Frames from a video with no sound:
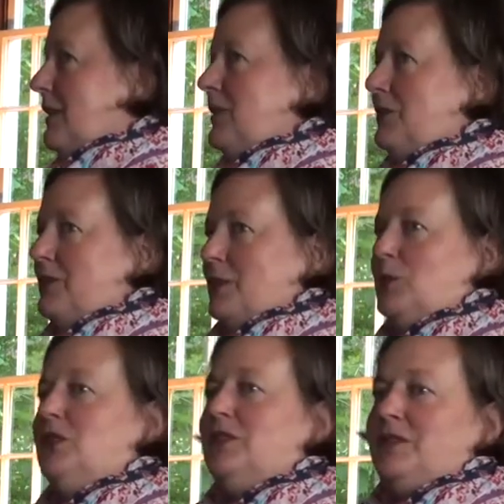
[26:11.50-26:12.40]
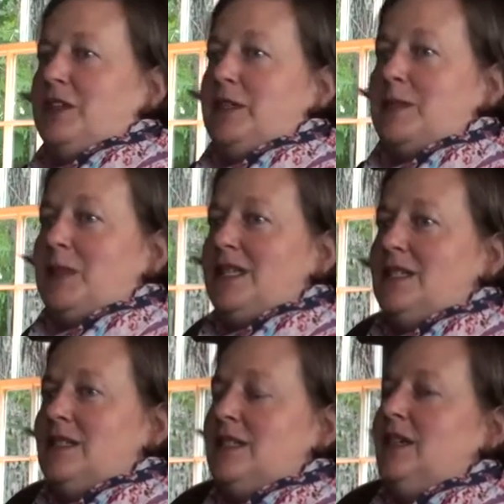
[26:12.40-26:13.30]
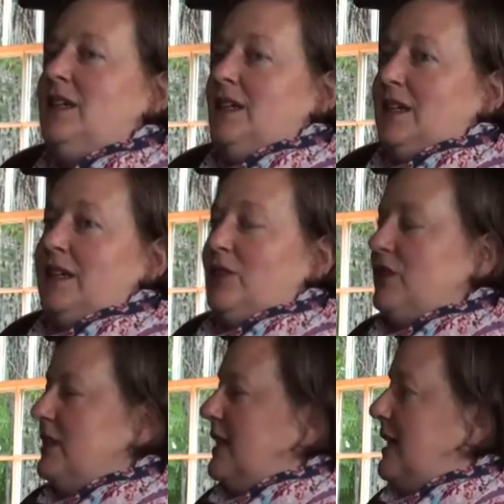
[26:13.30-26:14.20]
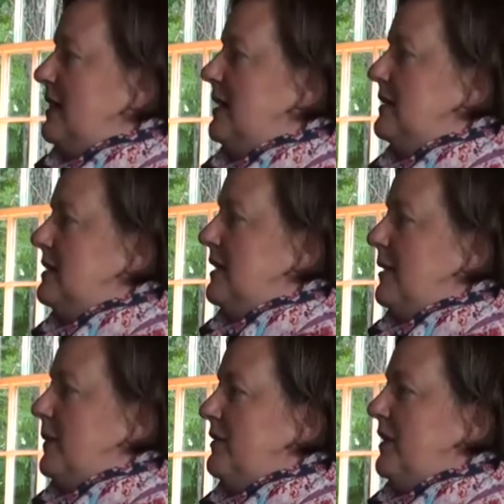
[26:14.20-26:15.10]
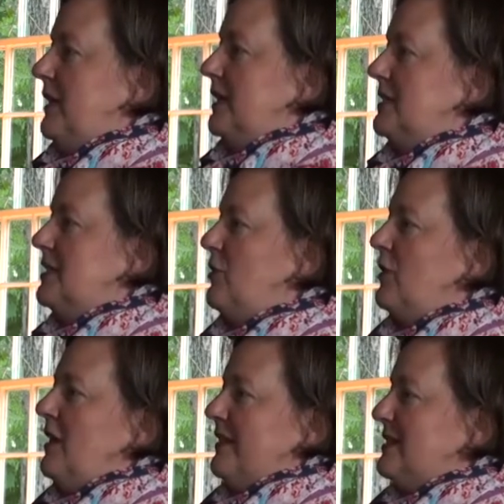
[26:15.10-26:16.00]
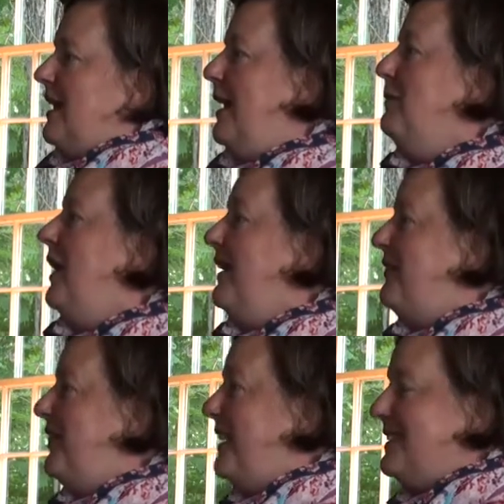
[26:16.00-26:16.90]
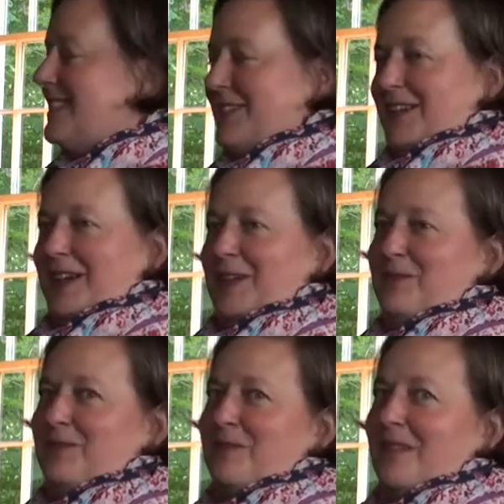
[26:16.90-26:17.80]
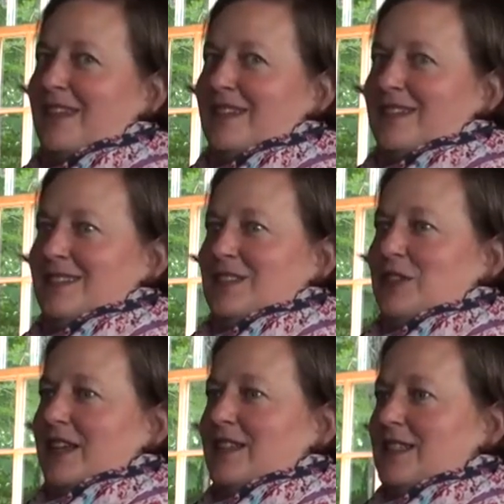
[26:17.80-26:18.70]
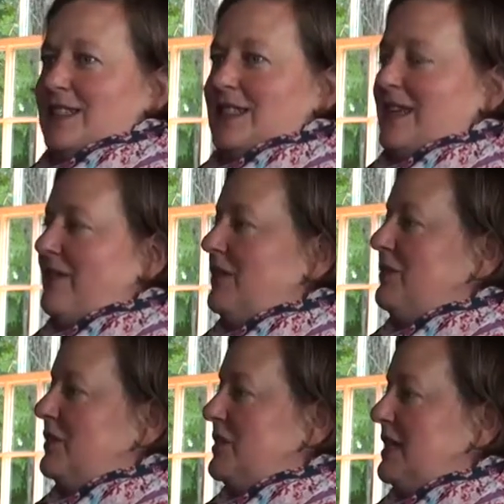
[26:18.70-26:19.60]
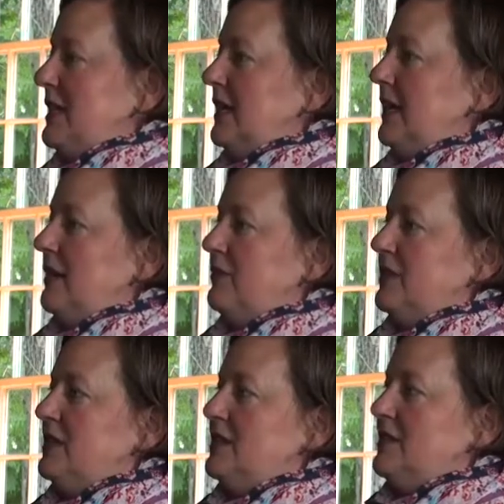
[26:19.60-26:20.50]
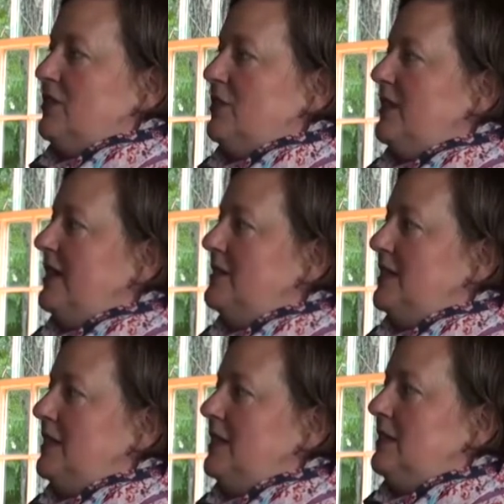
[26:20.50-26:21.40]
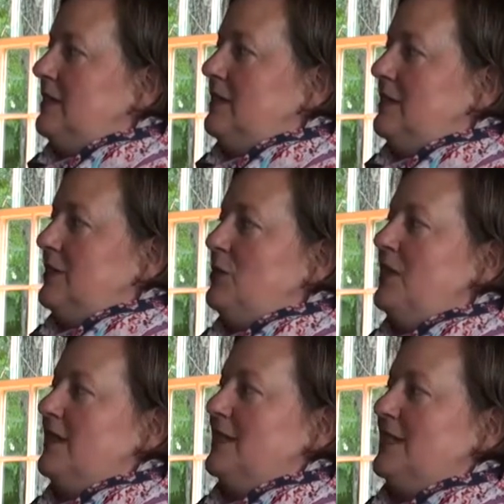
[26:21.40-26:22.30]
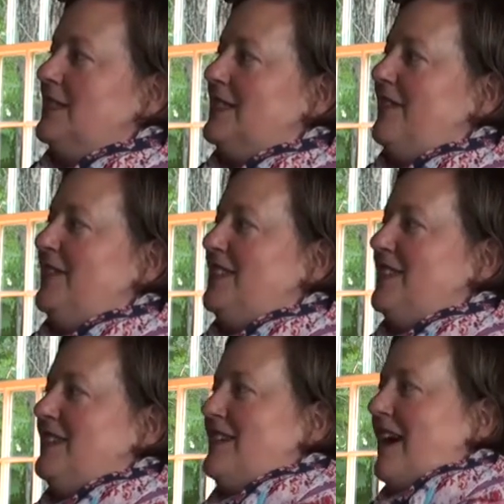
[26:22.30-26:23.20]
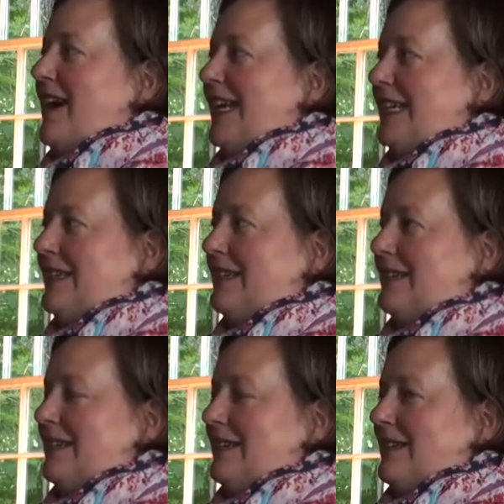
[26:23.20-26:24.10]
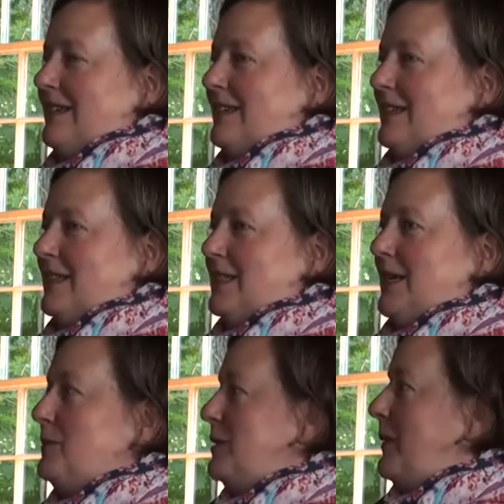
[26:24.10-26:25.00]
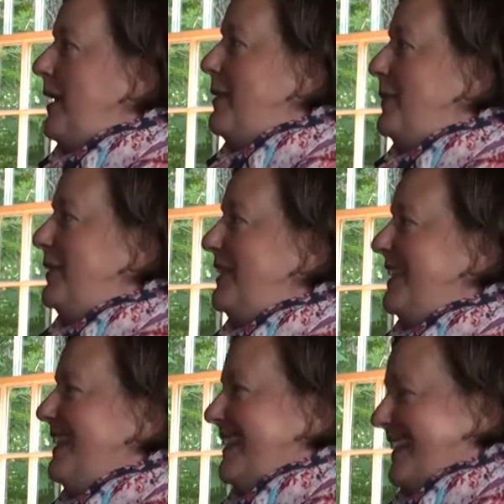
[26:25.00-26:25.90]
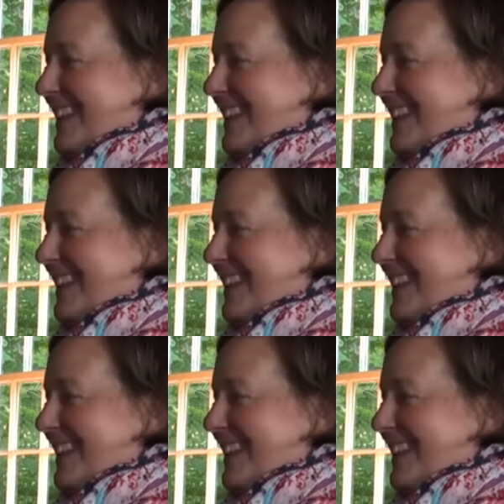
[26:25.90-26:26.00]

all over the world in various places in order to get things up and running. So the timeline of things, um, 2007 first Kneading conference, 2000 and, 2007 to 9 attempt to buy the building.